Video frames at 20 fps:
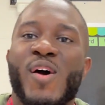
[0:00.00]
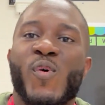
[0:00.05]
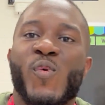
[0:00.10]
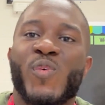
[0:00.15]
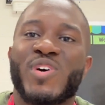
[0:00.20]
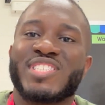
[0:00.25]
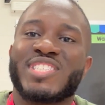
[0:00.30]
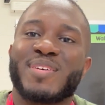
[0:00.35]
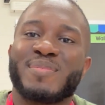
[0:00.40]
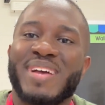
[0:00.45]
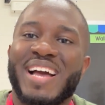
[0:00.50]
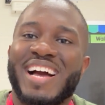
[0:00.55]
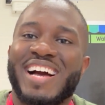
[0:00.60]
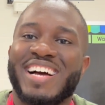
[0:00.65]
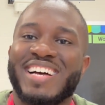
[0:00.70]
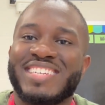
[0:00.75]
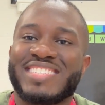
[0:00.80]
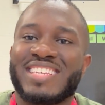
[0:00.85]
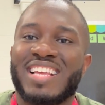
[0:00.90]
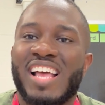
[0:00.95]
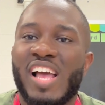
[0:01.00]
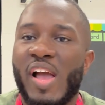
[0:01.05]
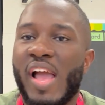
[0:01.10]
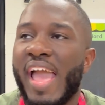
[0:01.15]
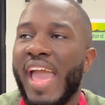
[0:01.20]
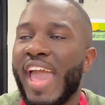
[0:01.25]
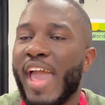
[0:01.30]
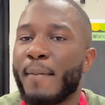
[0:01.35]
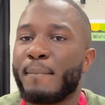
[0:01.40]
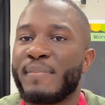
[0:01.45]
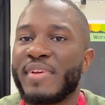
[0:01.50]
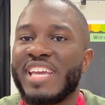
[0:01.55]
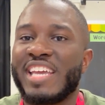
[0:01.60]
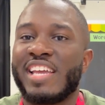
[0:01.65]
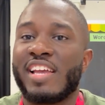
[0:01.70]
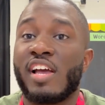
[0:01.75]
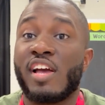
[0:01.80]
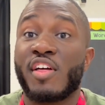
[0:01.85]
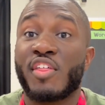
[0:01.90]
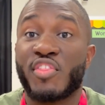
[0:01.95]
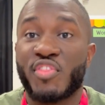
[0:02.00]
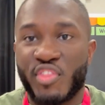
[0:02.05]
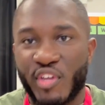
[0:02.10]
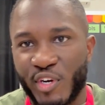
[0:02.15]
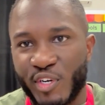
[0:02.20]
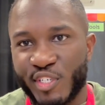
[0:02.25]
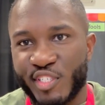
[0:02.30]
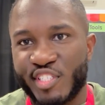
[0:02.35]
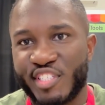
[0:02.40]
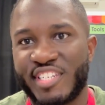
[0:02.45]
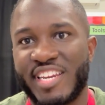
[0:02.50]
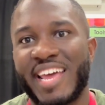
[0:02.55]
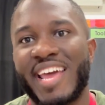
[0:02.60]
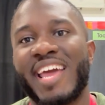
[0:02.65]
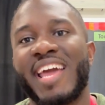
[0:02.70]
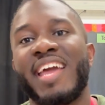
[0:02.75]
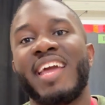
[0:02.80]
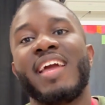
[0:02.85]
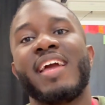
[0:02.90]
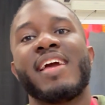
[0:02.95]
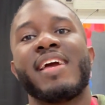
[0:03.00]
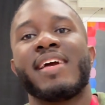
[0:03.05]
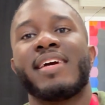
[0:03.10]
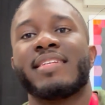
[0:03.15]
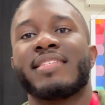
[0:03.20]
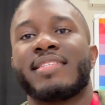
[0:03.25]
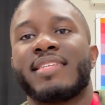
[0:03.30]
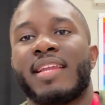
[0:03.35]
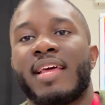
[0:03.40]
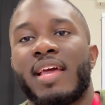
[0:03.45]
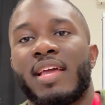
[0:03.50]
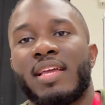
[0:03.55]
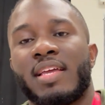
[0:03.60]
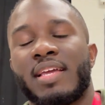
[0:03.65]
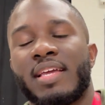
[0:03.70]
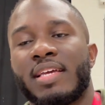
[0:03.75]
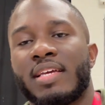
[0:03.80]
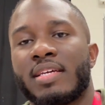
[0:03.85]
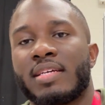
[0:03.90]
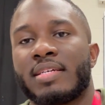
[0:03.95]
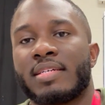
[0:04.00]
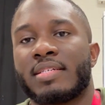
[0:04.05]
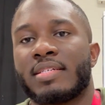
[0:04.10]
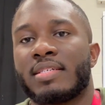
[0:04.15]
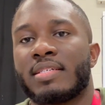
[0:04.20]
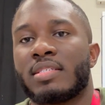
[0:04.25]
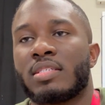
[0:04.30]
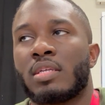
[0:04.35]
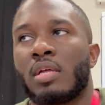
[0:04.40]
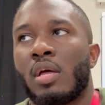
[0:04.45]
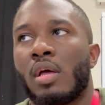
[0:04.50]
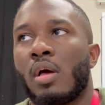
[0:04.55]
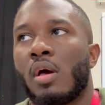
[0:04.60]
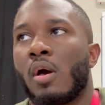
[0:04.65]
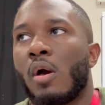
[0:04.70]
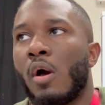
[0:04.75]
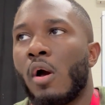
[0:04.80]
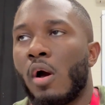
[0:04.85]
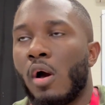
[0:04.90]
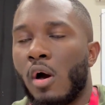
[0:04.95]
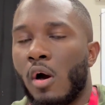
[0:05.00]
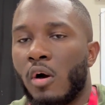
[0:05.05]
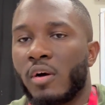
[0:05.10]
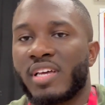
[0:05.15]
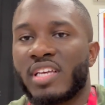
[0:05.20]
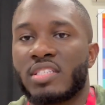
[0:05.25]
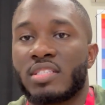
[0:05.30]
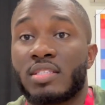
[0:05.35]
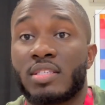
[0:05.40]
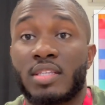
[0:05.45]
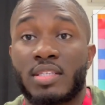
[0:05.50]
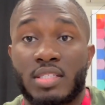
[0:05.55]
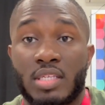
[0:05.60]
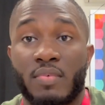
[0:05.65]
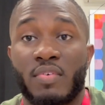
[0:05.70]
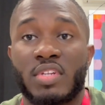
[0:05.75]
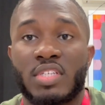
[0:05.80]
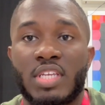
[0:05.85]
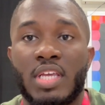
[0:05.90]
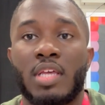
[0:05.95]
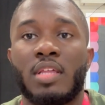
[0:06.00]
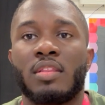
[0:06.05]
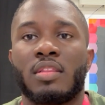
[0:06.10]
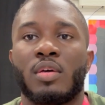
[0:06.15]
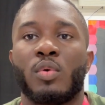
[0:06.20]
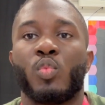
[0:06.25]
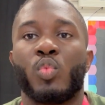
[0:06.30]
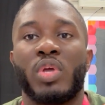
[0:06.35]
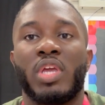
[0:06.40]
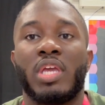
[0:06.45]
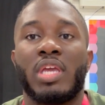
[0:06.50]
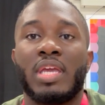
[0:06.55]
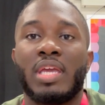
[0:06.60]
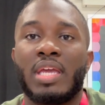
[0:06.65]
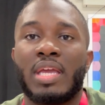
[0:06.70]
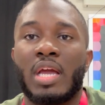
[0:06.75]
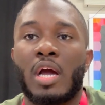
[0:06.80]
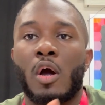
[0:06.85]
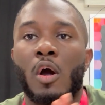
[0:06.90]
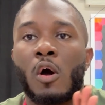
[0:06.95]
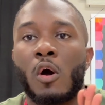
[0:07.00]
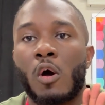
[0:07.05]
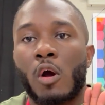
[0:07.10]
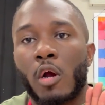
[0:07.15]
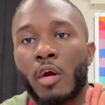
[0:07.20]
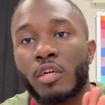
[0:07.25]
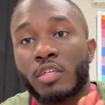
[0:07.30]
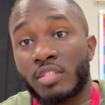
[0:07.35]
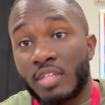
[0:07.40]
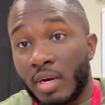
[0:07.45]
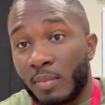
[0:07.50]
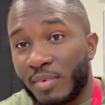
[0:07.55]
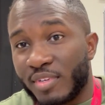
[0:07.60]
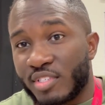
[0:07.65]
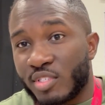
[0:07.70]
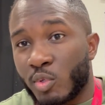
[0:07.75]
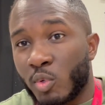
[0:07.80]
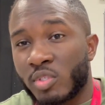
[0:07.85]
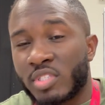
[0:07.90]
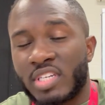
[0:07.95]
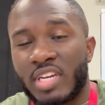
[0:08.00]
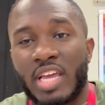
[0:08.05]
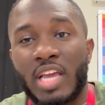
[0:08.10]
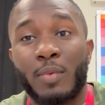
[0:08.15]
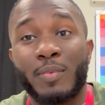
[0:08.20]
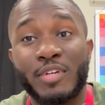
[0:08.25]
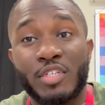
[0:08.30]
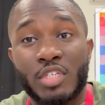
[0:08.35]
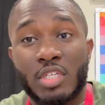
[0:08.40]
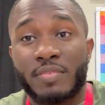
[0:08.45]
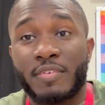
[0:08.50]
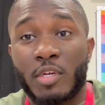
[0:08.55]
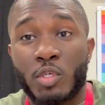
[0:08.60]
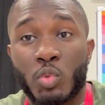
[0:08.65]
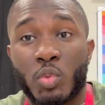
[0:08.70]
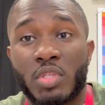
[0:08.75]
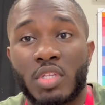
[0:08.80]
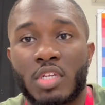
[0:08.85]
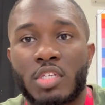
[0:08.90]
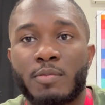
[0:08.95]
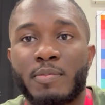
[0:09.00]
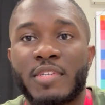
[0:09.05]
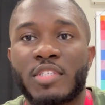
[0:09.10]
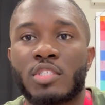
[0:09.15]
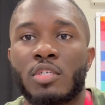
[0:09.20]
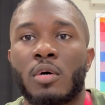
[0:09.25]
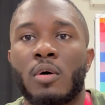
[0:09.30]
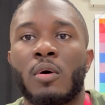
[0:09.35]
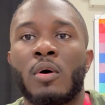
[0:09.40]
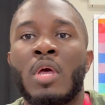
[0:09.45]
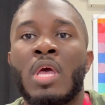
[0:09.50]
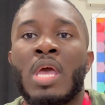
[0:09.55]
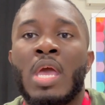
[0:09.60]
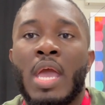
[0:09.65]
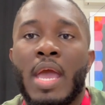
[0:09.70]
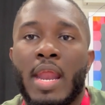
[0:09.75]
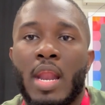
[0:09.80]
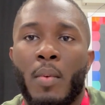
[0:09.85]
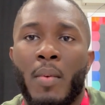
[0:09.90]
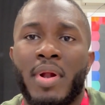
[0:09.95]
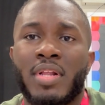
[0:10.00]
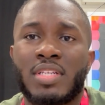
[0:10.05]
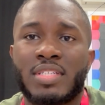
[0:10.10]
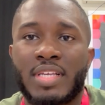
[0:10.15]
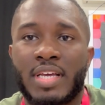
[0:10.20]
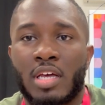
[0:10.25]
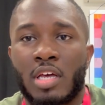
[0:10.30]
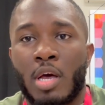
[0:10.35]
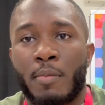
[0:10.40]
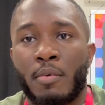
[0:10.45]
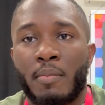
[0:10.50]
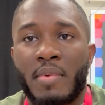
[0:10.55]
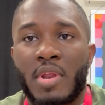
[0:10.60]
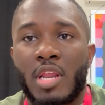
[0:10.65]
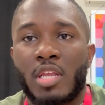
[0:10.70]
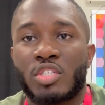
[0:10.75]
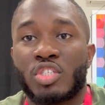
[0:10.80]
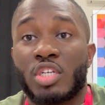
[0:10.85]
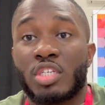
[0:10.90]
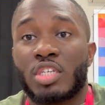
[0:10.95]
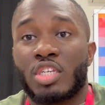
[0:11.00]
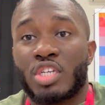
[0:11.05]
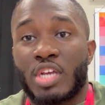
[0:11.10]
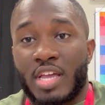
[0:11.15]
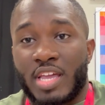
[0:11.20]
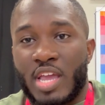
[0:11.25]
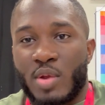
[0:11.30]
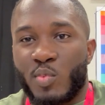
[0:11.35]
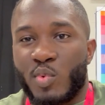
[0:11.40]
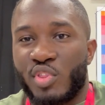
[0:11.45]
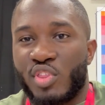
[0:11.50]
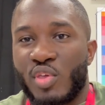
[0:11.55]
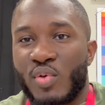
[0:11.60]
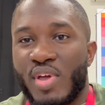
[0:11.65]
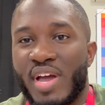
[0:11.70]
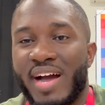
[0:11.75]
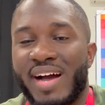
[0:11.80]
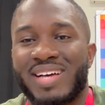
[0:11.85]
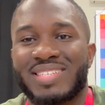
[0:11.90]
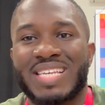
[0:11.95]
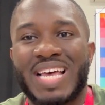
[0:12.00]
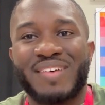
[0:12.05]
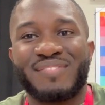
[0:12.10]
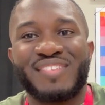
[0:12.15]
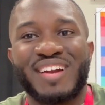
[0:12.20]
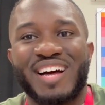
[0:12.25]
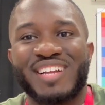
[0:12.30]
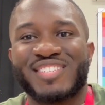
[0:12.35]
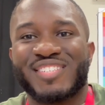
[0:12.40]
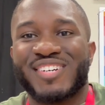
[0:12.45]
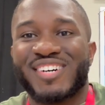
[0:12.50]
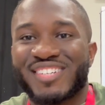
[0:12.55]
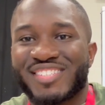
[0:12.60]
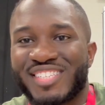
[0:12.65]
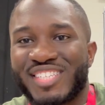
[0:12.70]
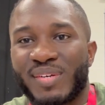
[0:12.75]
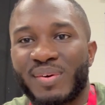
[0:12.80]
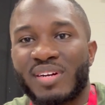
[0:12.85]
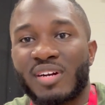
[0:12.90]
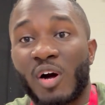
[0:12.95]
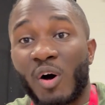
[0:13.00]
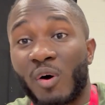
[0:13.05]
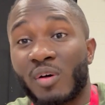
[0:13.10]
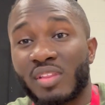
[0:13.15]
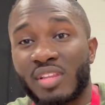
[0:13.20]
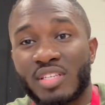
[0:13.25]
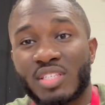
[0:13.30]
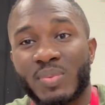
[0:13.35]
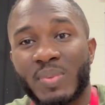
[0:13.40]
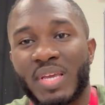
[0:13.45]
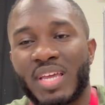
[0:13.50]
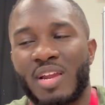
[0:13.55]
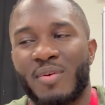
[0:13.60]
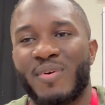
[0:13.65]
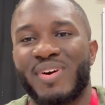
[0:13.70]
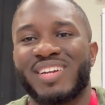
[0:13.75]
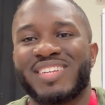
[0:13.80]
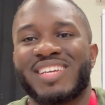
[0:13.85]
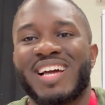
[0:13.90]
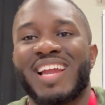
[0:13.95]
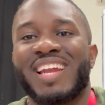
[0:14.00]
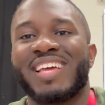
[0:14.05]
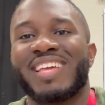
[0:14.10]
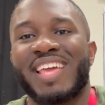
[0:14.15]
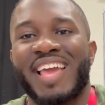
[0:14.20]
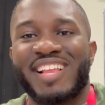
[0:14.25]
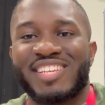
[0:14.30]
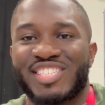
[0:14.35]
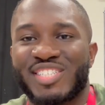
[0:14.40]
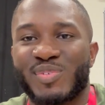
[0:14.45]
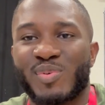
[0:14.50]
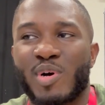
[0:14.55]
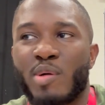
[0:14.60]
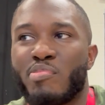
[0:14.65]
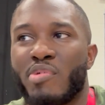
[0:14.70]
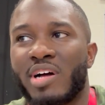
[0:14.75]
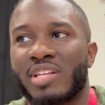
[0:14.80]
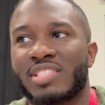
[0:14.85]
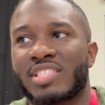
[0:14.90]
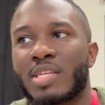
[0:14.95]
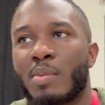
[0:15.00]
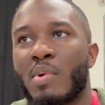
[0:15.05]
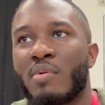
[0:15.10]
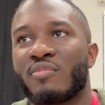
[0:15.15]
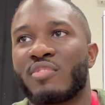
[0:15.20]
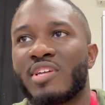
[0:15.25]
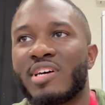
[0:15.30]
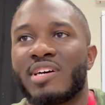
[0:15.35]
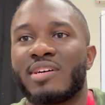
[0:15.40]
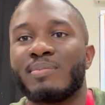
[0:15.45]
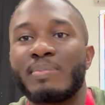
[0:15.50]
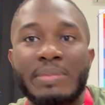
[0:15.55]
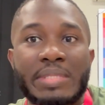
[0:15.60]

What's up, guys? Happy Thursday. Today is August the 17th. We are done with school today. We just finished with dismissal, and I wanted to take a couple minutes just to check in with you guys. I have not talked to you at all this week, and I wanted to kind of catch you up on some of the